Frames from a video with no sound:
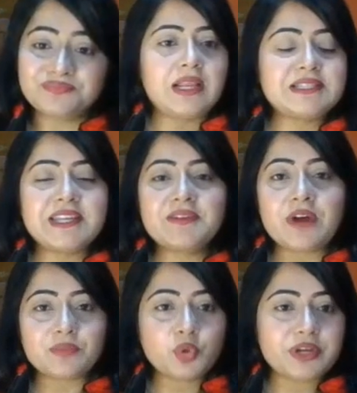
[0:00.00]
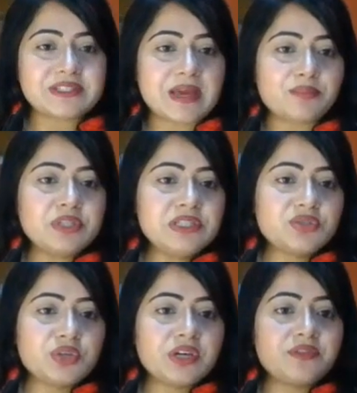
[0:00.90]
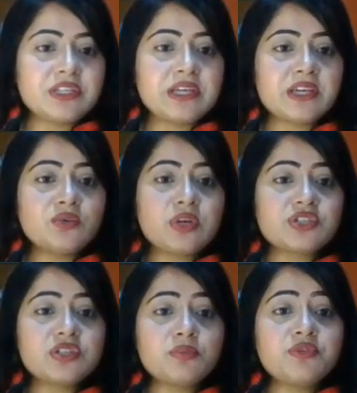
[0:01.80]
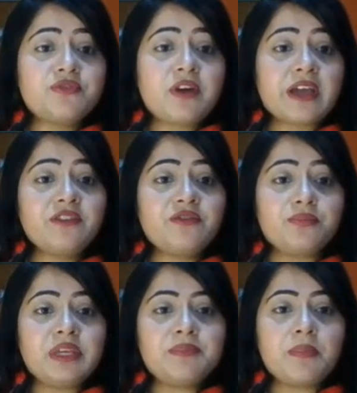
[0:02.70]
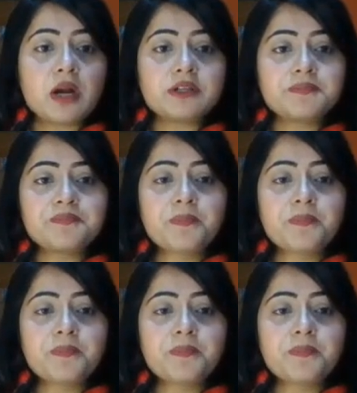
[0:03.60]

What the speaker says: Let's take one more example. So here we are taking question number 5B part